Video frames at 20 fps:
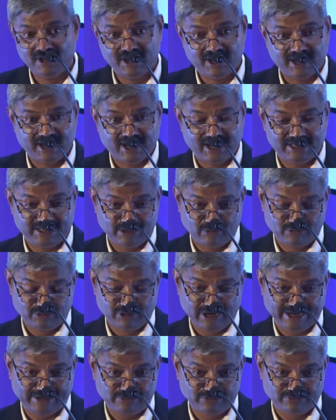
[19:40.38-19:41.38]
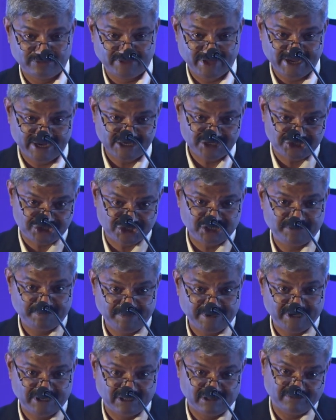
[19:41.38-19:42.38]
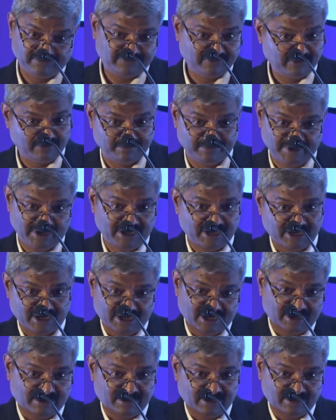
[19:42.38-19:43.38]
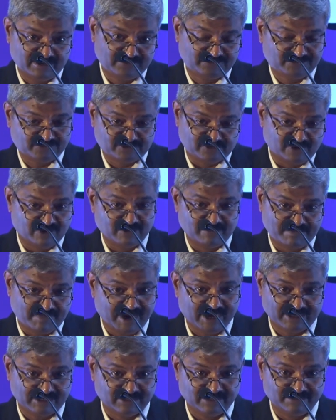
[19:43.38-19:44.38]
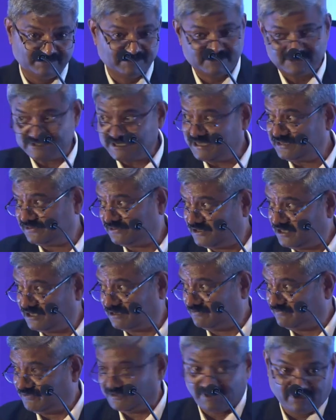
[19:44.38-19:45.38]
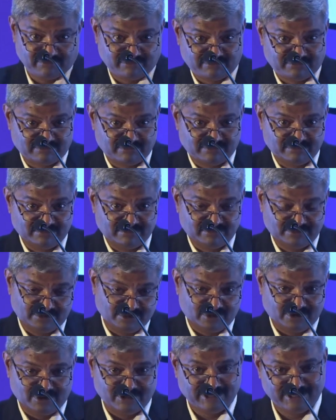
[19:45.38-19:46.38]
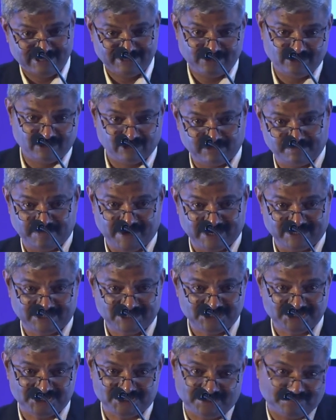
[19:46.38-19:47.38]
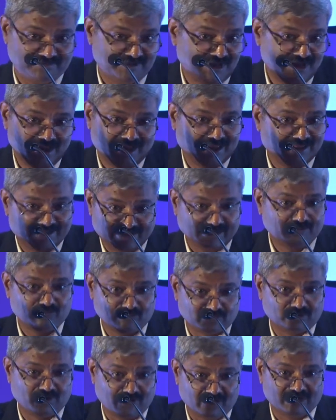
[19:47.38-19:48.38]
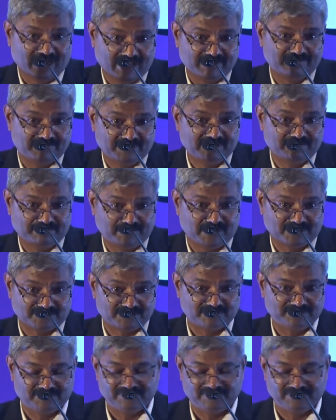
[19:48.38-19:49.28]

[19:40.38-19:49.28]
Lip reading: And I would like to thank GTPL for being a strong partner, because I think without you all and your partnership, that would not have been possible.